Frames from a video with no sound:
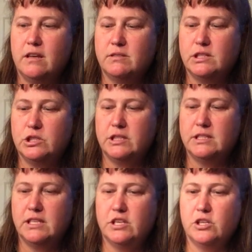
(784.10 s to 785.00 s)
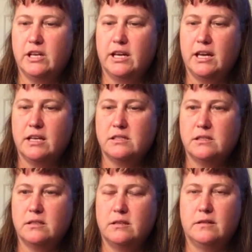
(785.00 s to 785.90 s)
that was Lily Teal, I guess.
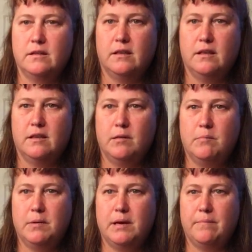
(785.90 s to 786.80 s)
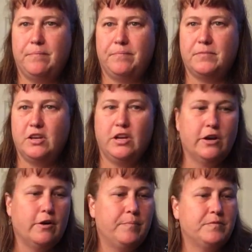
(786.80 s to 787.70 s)
But there you
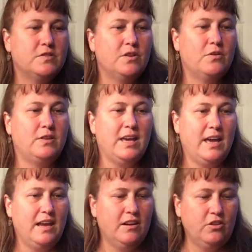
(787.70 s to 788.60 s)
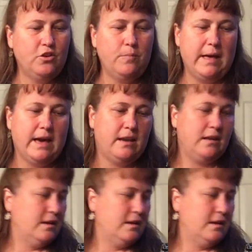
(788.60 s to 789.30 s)
go. So yay, another notepad.